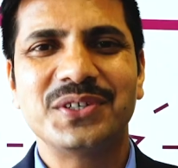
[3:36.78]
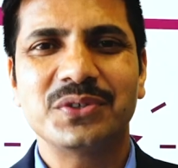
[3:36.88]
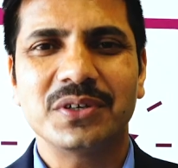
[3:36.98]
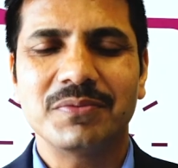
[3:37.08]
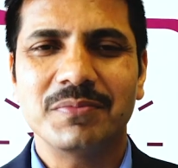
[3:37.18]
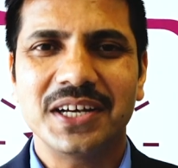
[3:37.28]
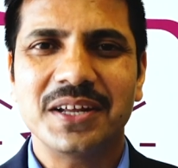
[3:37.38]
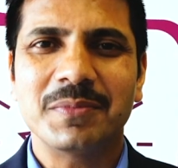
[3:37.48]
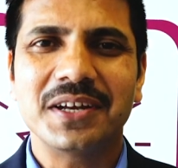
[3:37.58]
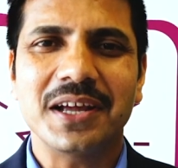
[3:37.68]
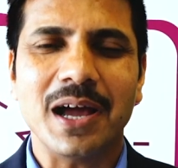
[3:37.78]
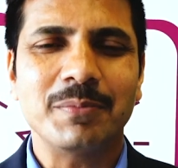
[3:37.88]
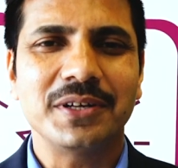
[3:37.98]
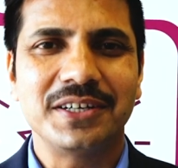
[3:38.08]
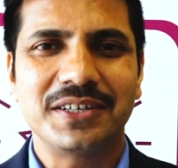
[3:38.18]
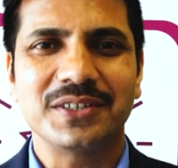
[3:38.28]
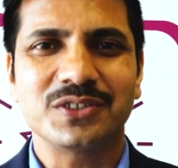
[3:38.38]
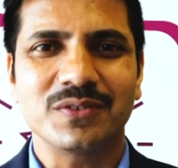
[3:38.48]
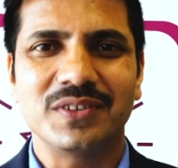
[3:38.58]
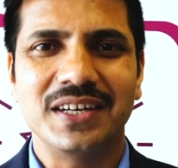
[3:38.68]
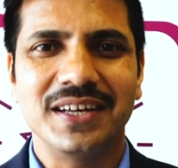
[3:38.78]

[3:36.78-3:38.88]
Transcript: Wish you many, many happy returns of the